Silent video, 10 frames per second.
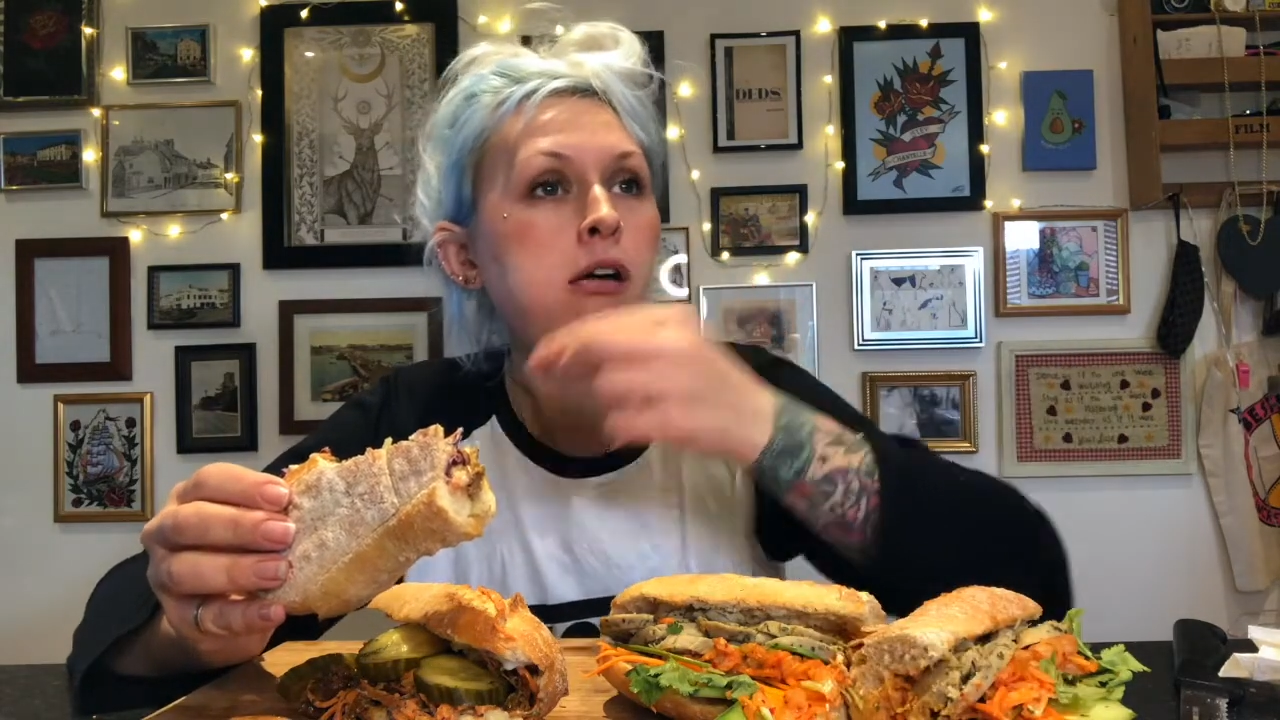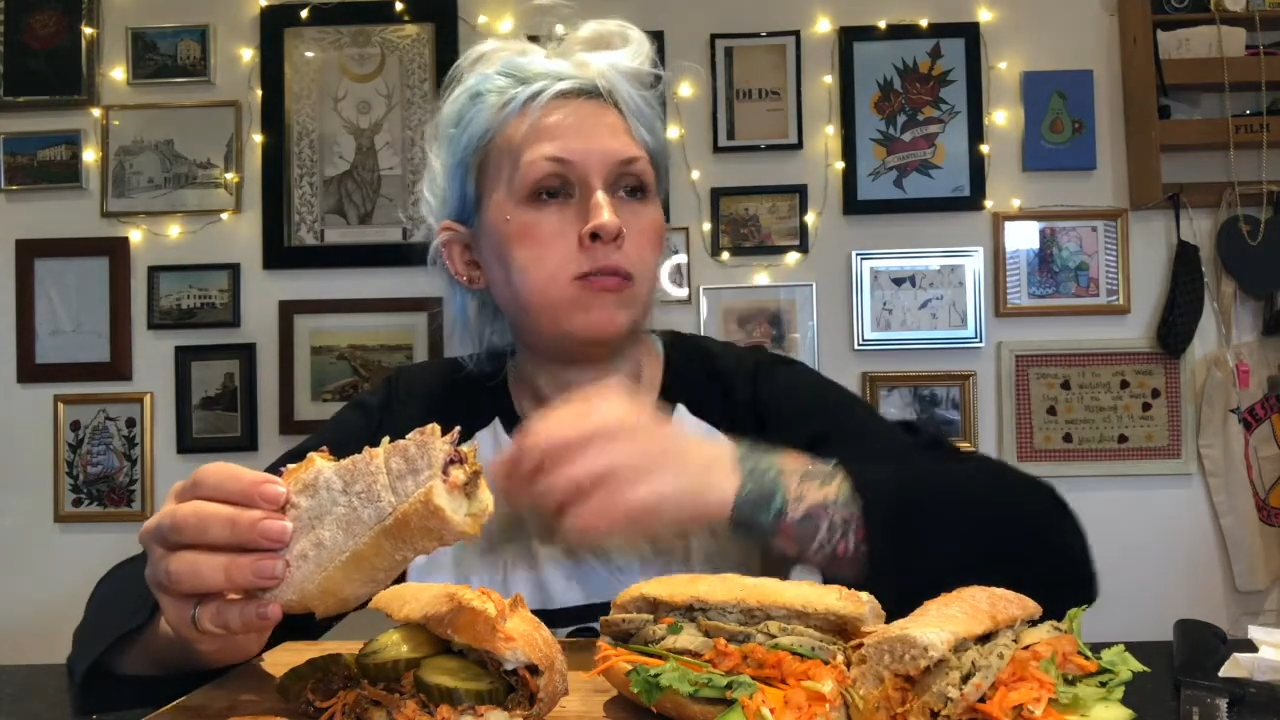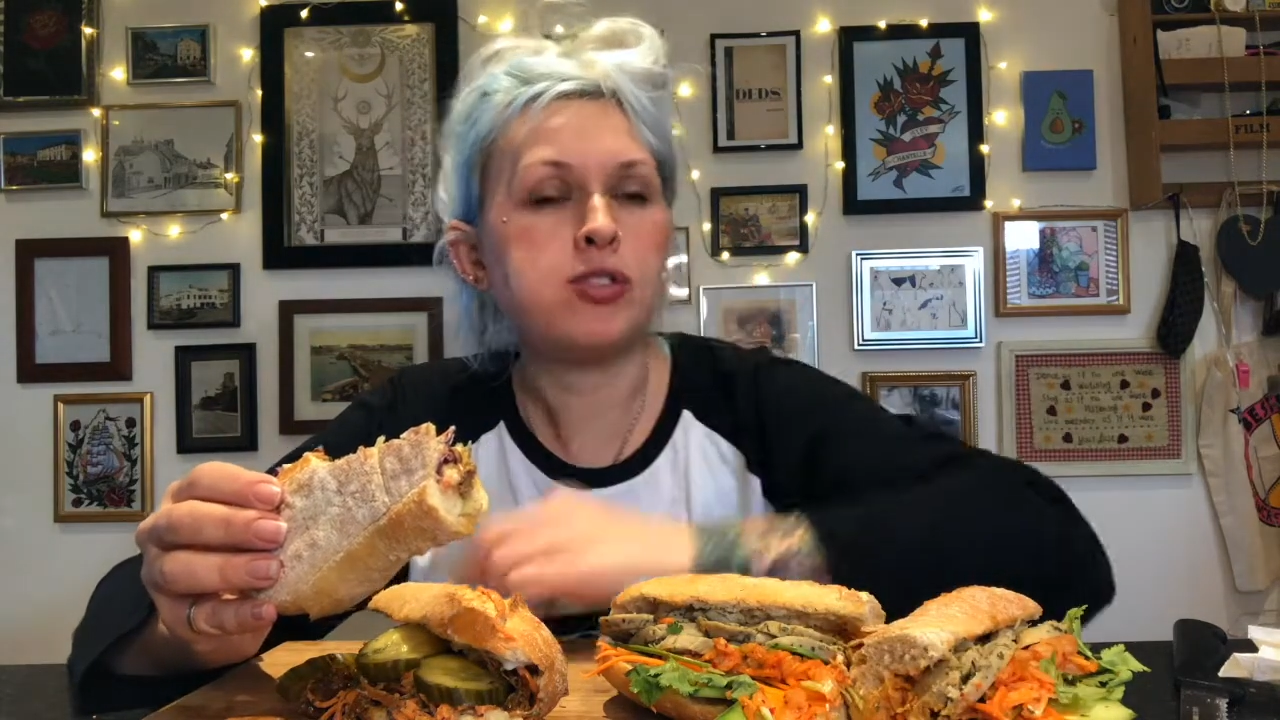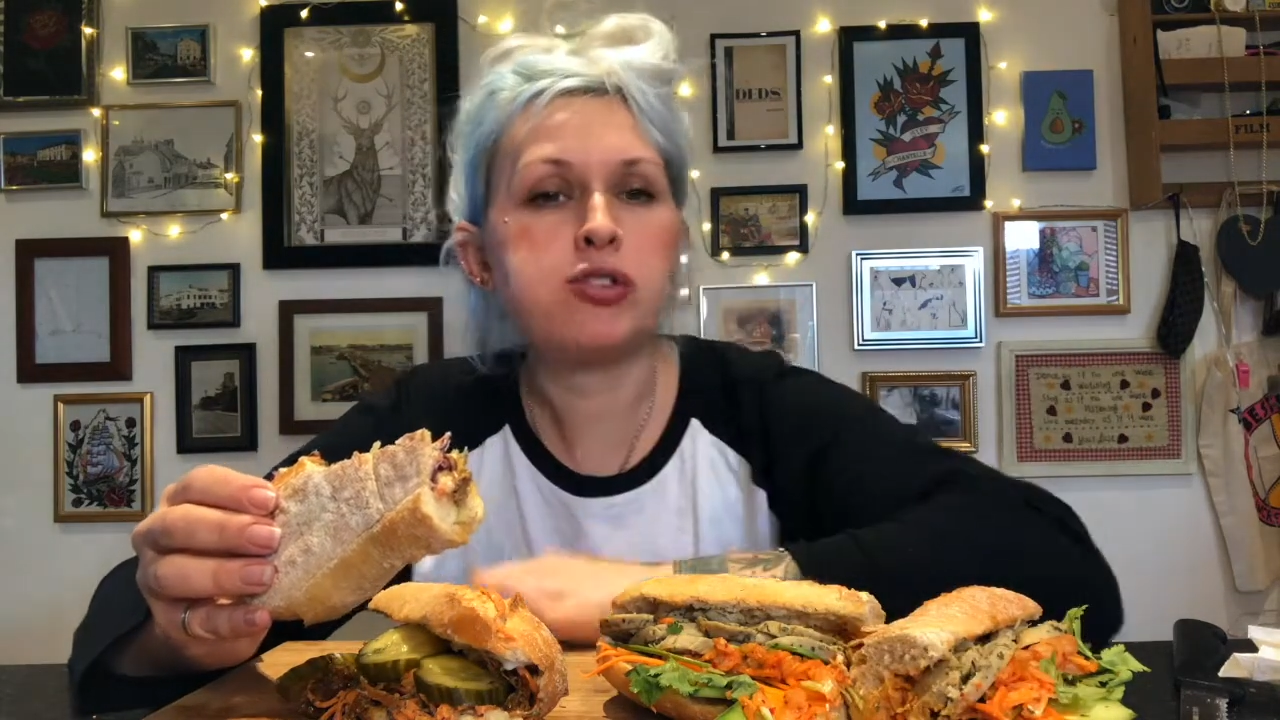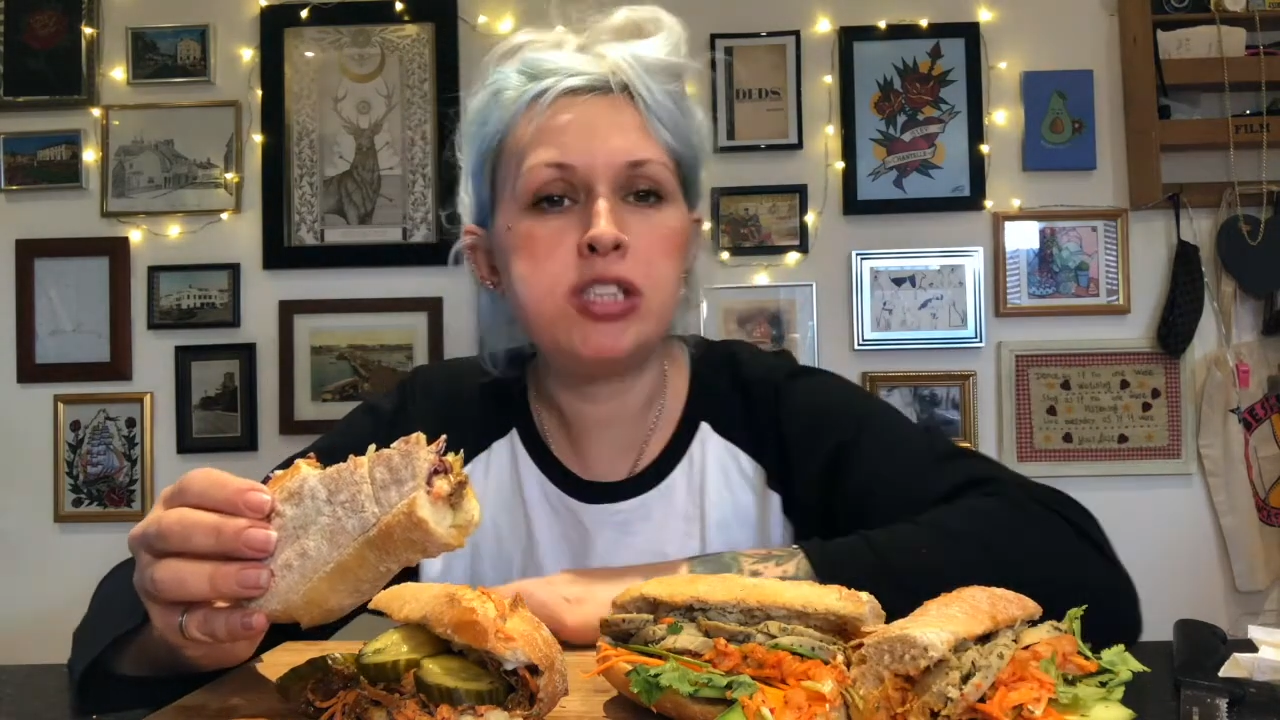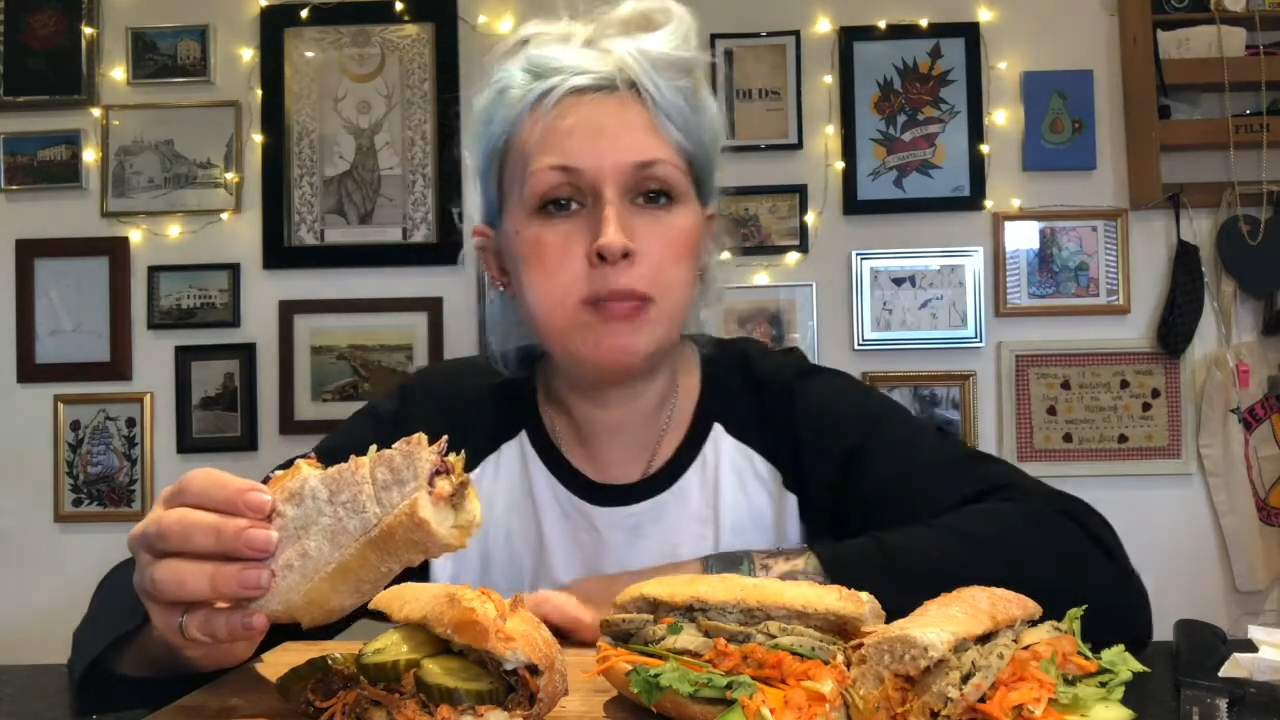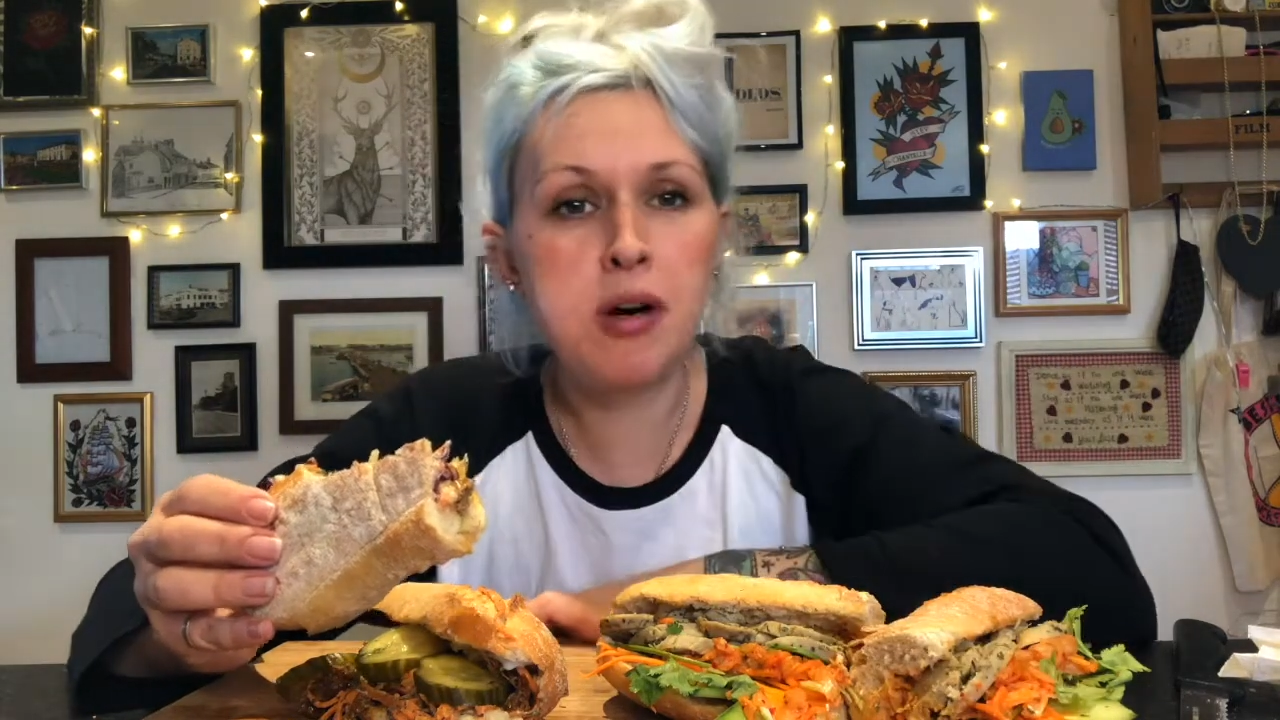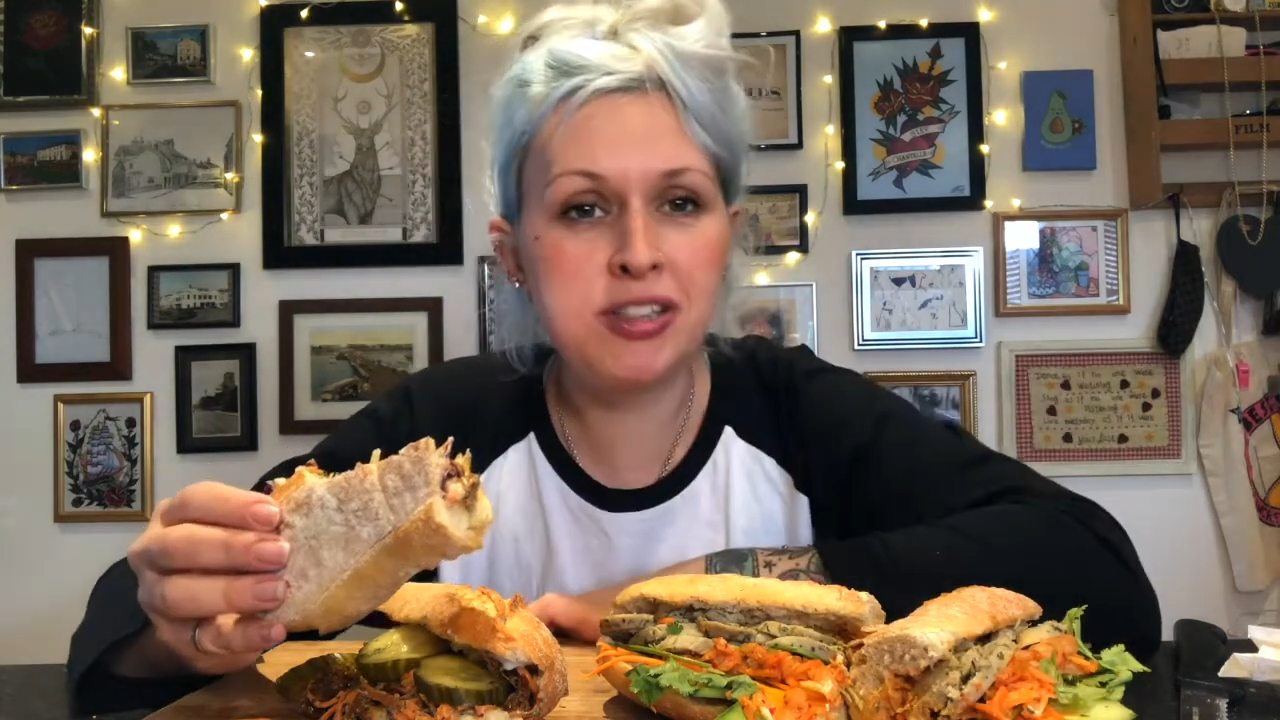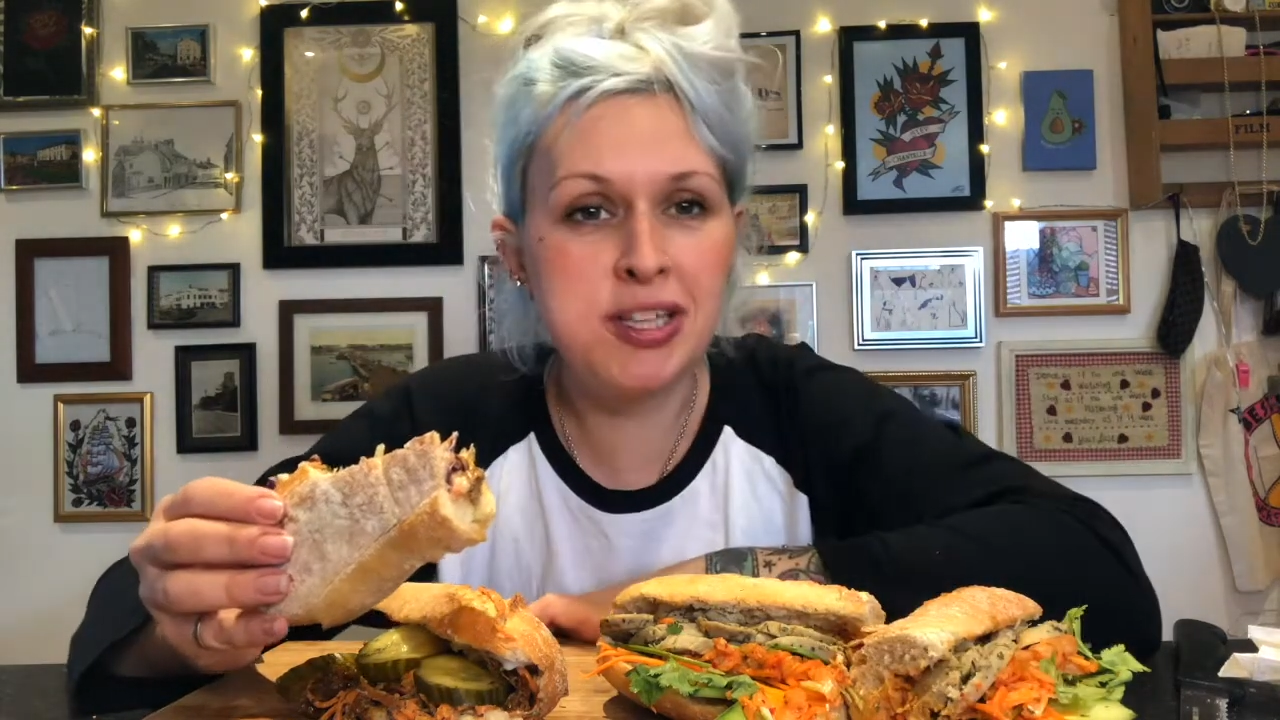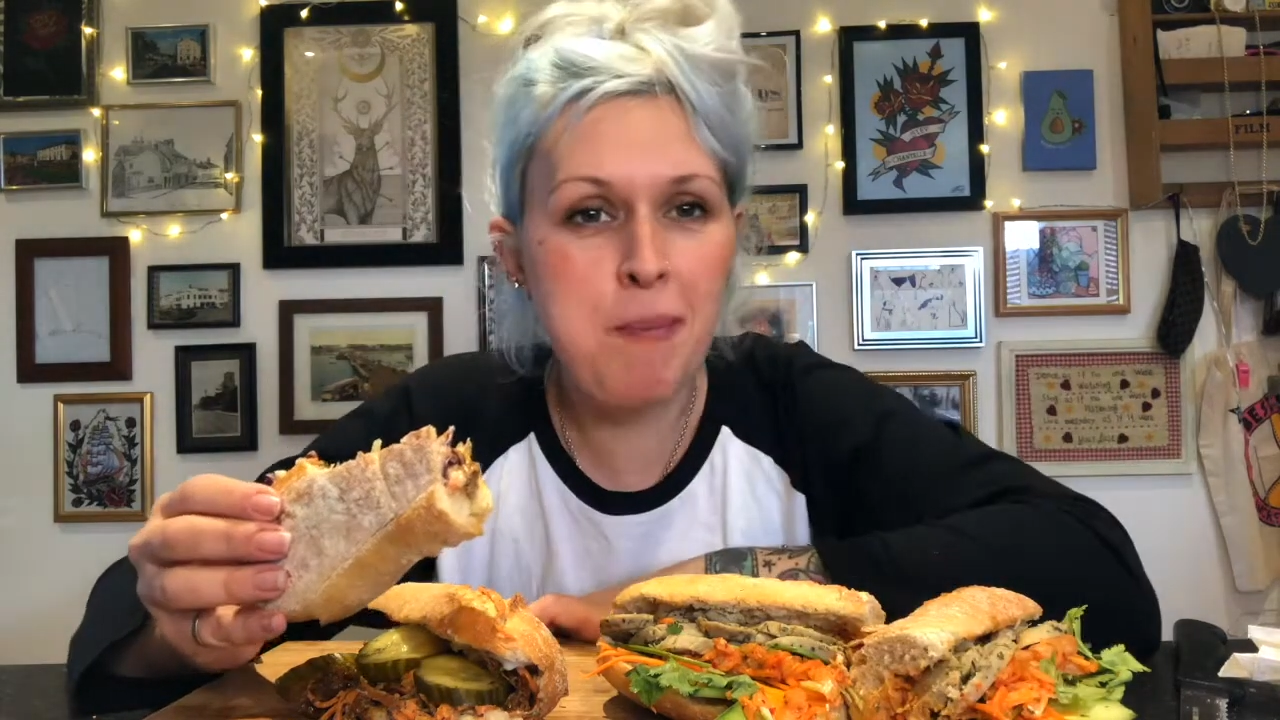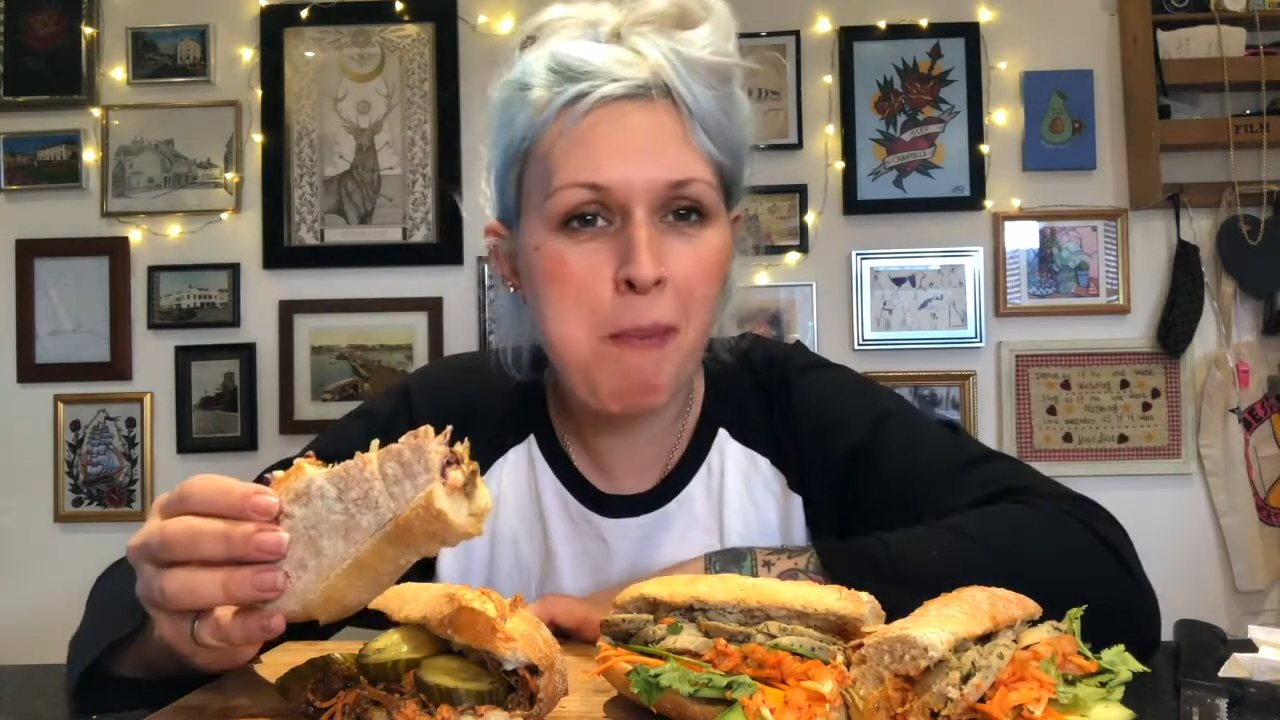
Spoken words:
not Chris Martin,